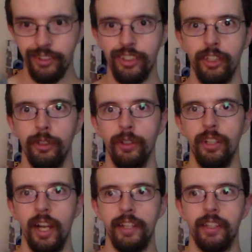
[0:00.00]

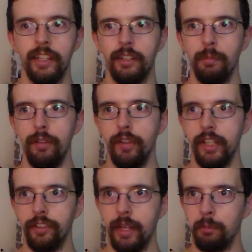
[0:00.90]
So I think my
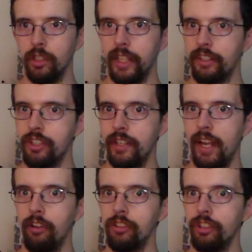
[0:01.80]
video game collection
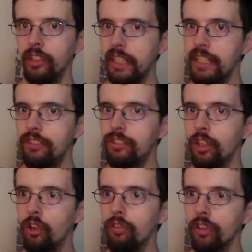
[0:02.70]
now is at
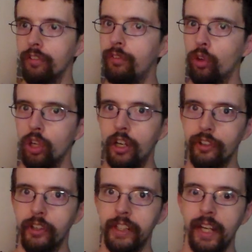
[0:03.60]
least over
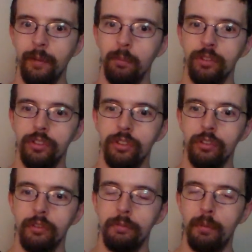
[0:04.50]
400
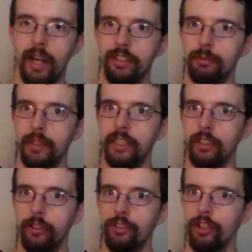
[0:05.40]
games, possibly
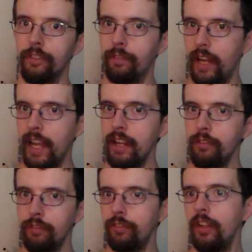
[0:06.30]
closer to
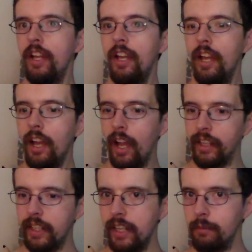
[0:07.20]
5.
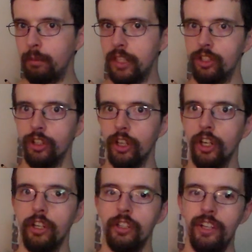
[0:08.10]
I can't be
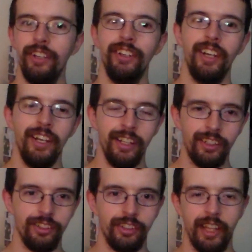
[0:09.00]
sure,
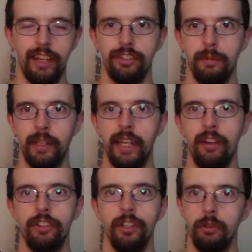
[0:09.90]
because the last time I
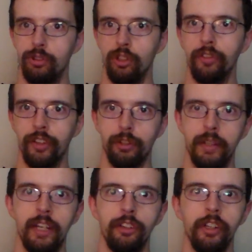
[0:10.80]
counted it was over
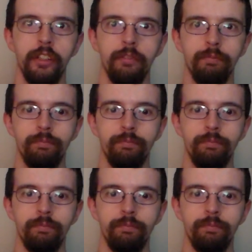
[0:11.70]
300.